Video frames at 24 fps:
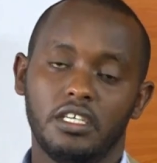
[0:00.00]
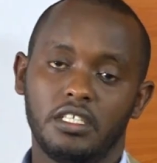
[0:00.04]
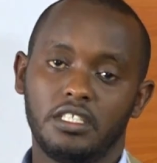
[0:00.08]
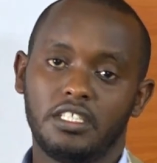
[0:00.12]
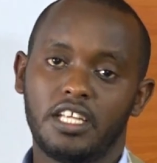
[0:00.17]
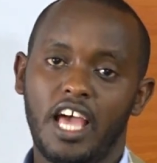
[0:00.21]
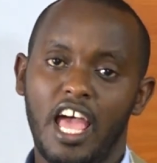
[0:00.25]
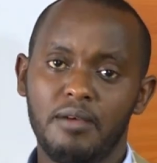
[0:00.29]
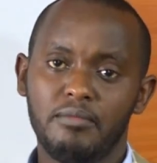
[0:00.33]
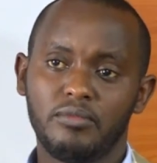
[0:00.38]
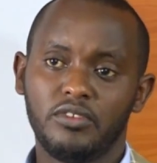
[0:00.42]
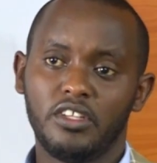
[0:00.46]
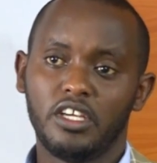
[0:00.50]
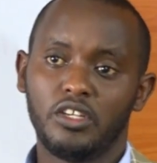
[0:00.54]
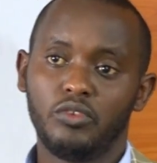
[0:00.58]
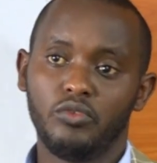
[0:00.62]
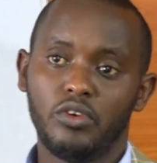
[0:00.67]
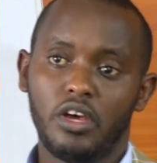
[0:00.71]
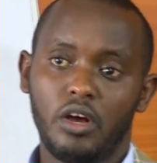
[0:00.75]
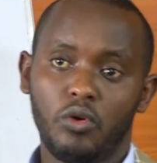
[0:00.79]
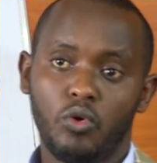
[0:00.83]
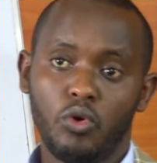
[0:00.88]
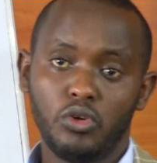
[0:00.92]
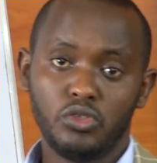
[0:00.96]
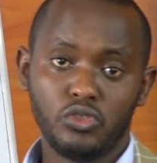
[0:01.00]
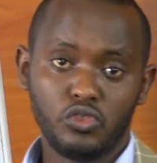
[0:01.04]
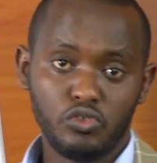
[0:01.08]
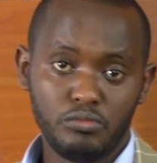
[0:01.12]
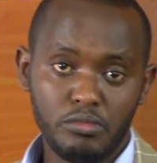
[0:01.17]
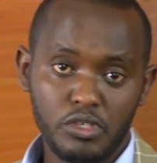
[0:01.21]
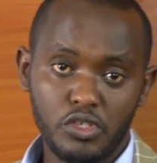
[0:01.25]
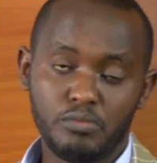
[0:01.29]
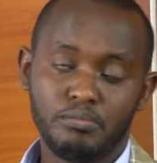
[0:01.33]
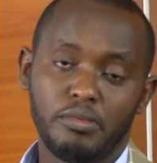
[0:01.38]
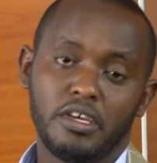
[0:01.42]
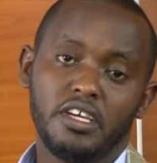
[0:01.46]
time that we are going to
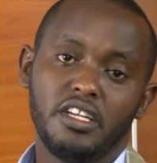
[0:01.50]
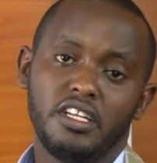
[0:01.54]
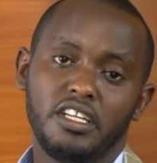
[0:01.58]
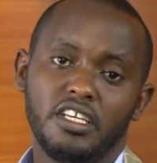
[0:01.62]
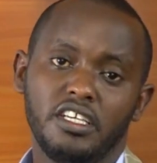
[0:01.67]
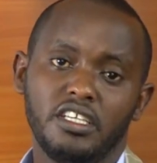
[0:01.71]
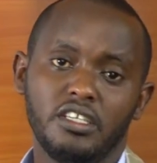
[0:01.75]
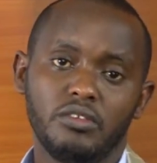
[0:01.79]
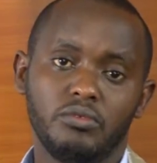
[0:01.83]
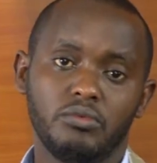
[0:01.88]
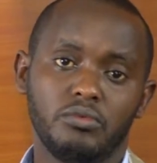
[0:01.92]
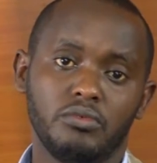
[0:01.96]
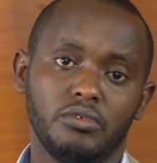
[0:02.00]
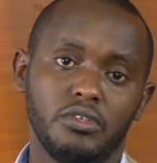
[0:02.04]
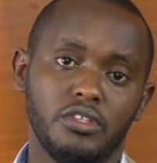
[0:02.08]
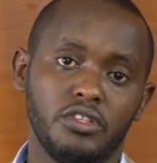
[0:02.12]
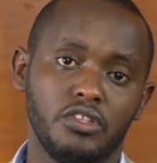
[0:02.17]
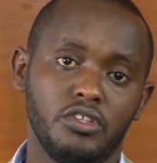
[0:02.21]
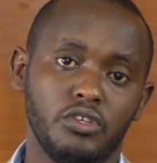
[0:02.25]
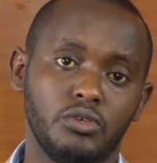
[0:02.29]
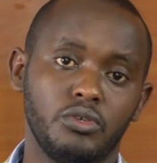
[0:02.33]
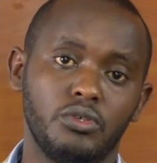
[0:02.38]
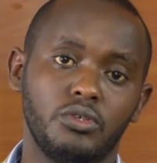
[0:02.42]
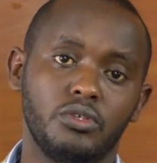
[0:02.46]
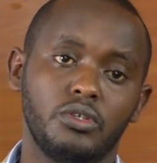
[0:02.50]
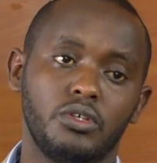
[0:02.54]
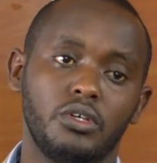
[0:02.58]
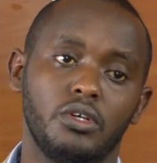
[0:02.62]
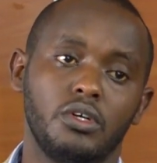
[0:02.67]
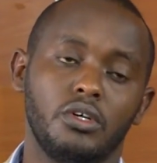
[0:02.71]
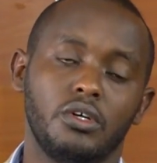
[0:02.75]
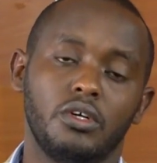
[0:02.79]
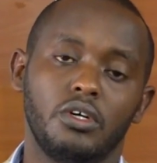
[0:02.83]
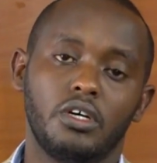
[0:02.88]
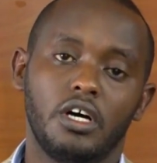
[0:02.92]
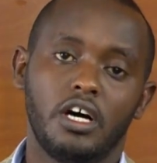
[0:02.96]
be spending with you
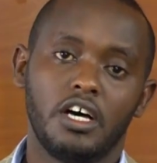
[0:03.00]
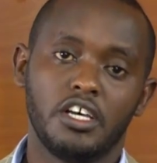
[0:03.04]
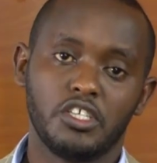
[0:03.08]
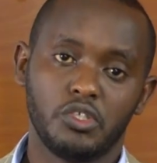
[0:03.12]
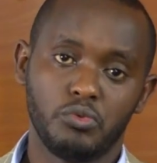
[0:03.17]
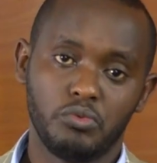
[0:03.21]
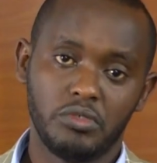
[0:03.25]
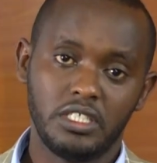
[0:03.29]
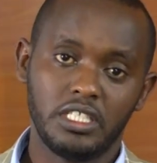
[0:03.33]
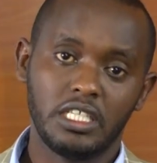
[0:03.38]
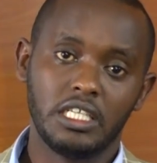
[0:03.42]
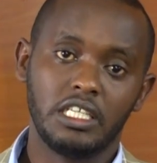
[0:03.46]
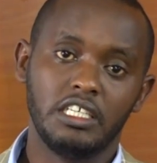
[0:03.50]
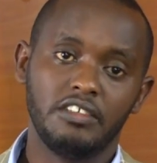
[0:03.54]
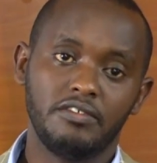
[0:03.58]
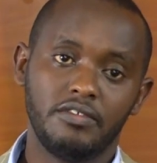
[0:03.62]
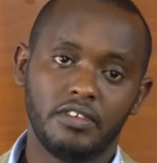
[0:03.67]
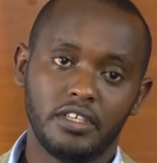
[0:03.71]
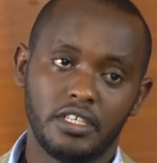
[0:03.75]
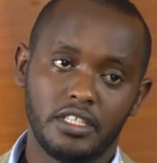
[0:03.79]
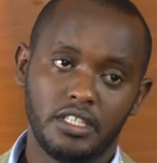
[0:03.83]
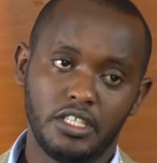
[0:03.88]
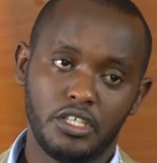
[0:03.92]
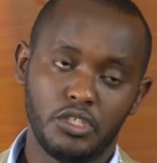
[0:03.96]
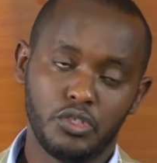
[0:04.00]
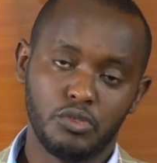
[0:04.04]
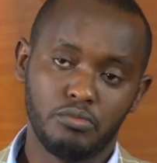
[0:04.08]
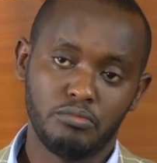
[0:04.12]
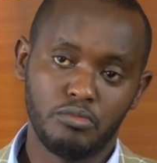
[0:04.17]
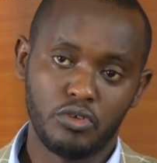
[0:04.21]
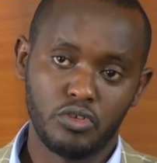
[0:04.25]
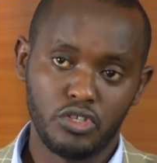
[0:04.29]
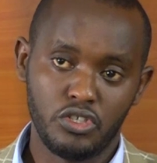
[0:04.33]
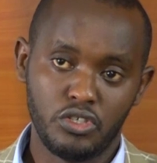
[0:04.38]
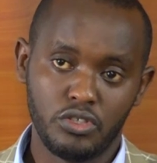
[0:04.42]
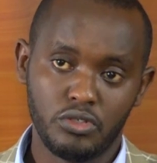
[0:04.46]
as we deliver this
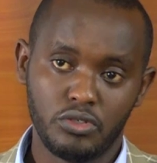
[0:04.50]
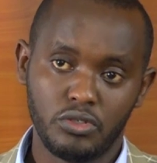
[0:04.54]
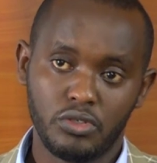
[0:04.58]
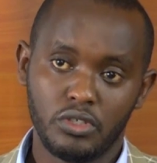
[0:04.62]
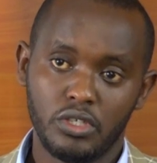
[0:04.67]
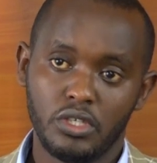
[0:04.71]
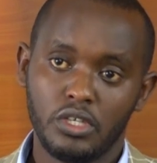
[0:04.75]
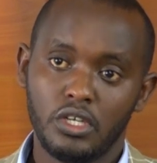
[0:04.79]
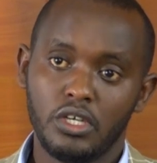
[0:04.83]
module.